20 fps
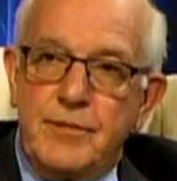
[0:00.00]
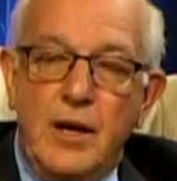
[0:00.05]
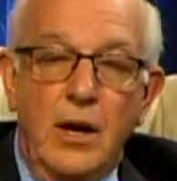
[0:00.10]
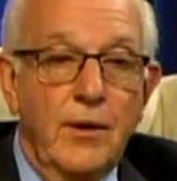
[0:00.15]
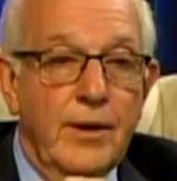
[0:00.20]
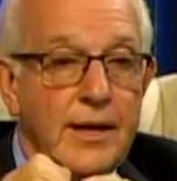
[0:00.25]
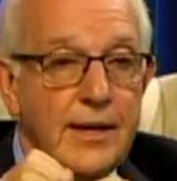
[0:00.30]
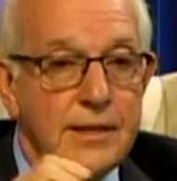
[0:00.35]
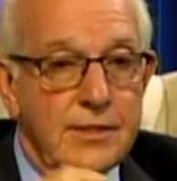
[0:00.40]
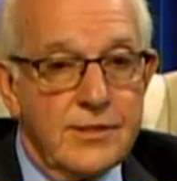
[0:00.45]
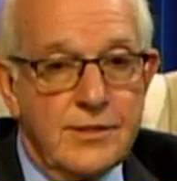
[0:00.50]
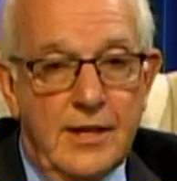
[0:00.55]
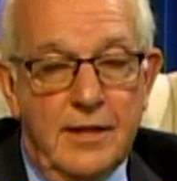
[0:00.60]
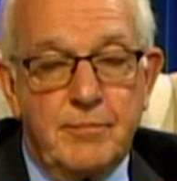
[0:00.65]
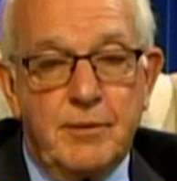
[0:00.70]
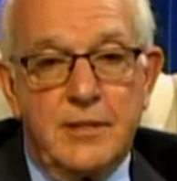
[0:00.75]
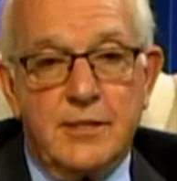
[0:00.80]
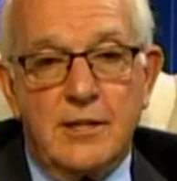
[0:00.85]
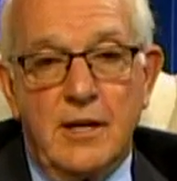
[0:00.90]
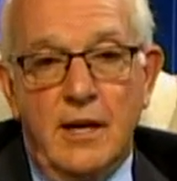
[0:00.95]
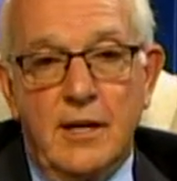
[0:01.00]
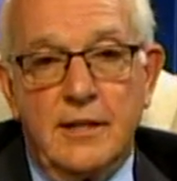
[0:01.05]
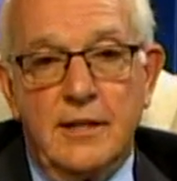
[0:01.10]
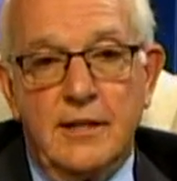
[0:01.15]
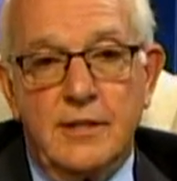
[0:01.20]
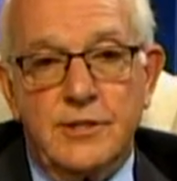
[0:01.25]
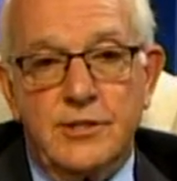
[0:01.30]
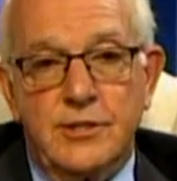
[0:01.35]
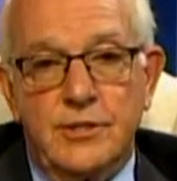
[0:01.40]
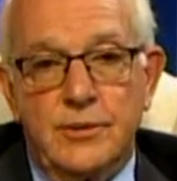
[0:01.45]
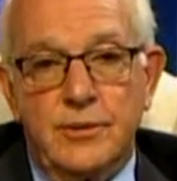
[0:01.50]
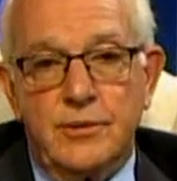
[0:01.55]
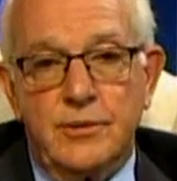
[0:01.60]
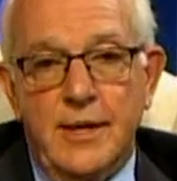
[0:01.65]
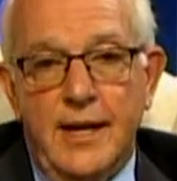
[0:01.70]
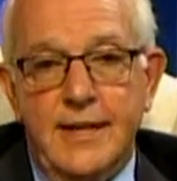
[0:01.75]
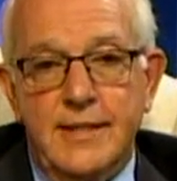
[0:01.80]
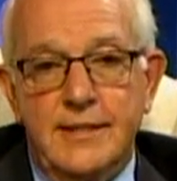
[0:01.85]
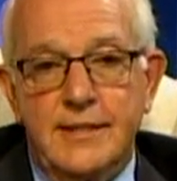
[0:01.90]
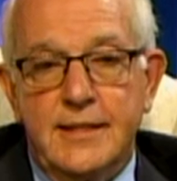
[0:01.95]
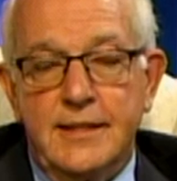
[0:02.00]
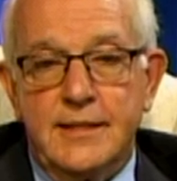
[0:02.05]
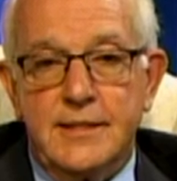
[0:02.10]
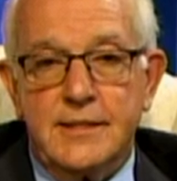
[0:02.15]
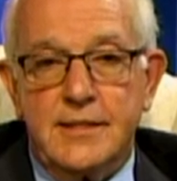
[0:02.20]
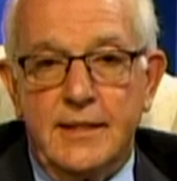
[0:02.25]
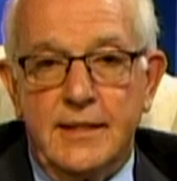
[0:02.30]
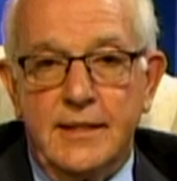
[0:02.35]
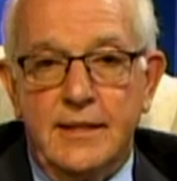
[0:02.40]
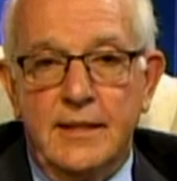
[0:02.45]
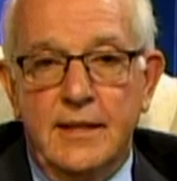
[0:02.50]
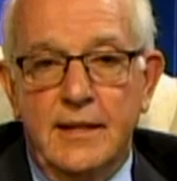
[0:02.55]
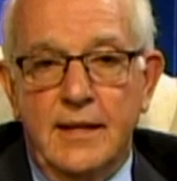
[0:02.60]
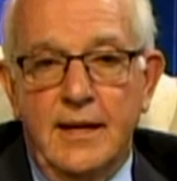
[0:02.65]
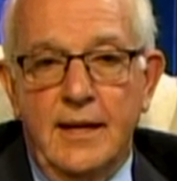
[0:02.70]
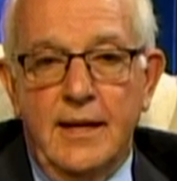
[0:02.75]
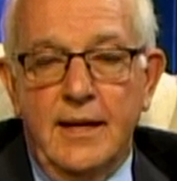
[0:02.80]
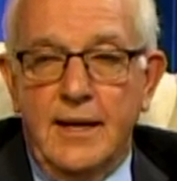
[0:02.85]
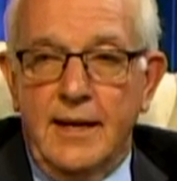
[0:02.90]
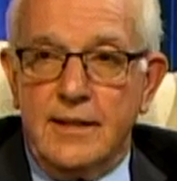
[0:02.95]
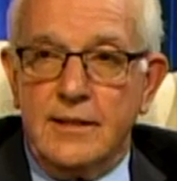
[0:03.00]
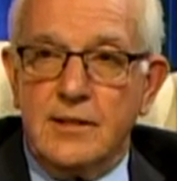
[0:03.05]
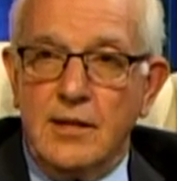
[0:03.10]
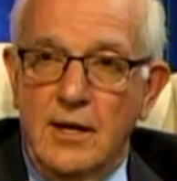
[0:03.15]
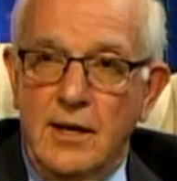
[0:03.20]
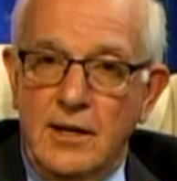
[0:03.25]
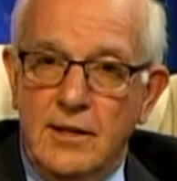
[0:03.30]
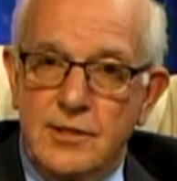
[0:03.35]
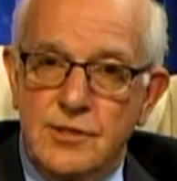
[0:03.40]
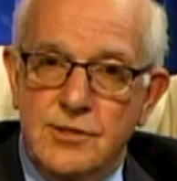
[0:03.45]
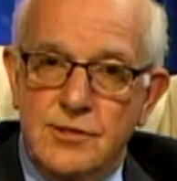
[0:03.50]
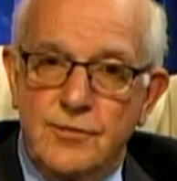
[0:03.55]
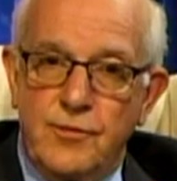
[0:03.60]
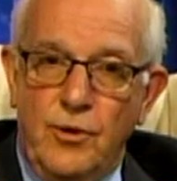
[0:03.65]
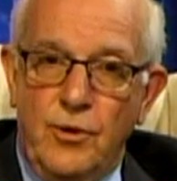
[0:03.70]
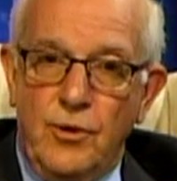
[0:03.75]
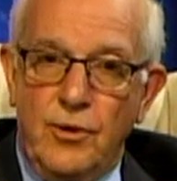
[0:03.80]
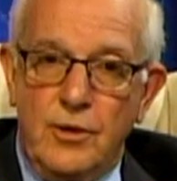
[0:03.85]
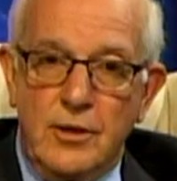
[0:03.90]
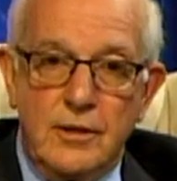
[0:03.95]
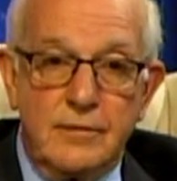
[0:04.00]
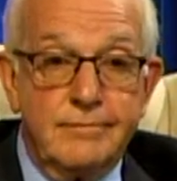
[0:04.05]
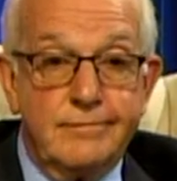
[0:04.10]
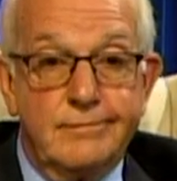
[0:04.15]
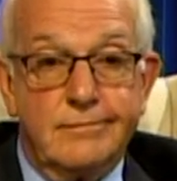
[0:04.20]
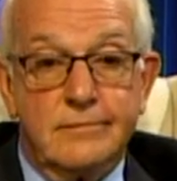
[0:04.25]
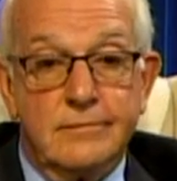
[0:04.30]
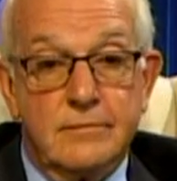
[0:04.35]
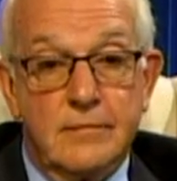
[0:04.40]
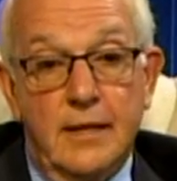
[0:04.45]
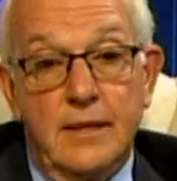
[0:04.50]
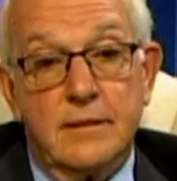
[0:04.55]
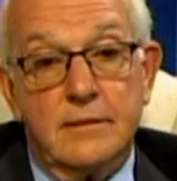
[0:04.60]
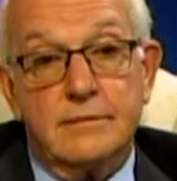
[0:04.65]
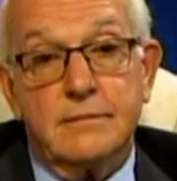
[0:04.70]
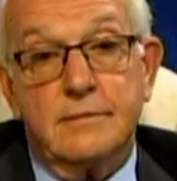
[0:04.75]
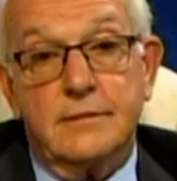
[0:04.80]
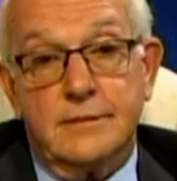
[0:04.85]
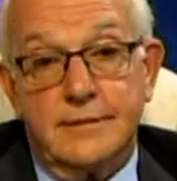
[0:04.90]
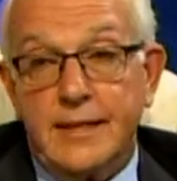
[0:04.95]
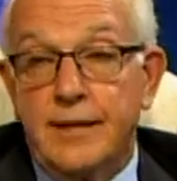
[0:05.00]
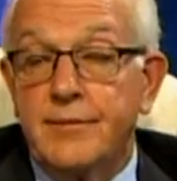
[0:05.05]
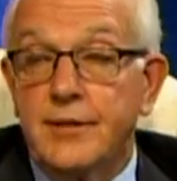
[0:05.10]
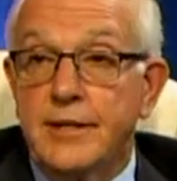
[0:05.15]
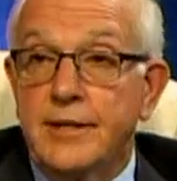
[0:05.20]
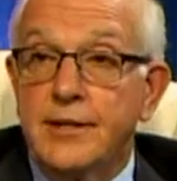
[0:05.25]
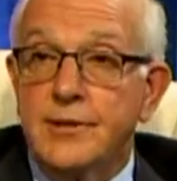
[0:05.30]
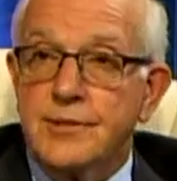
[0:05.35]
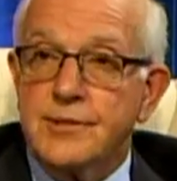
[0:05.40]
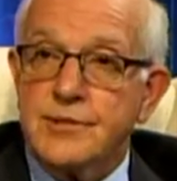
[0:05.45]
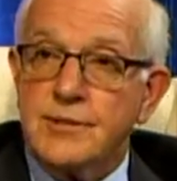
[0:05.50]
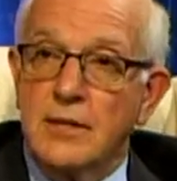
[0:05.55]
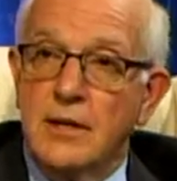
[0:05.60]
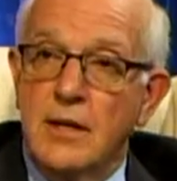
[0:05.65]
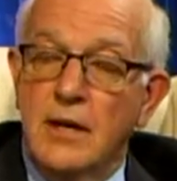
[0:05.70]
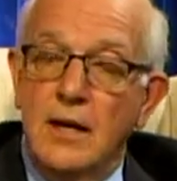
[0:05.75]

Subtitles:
Oh yes, I've been talking to AT&T and Cox for, well, 7 years.